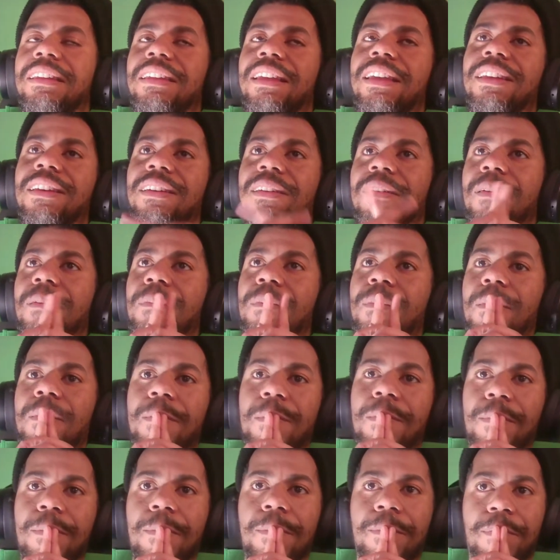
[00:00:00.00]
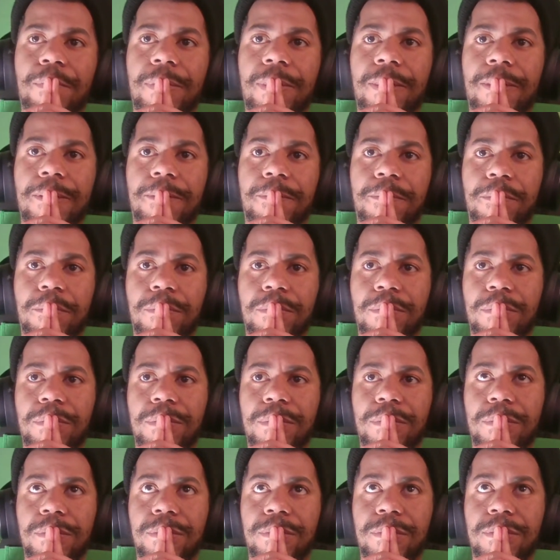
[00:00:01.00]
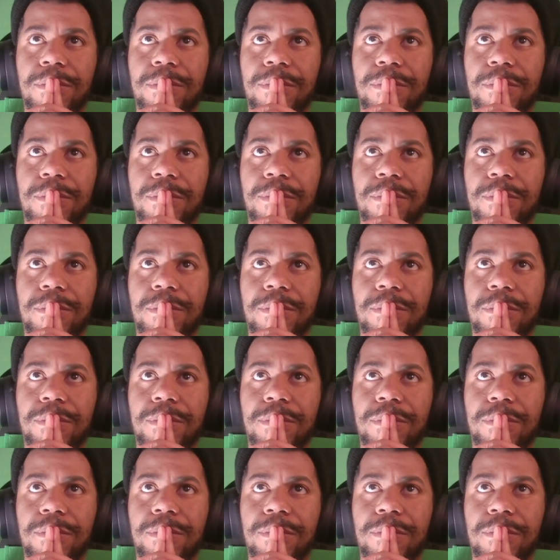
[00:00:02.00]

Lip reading: Do you maybe have one with fewer tentacles?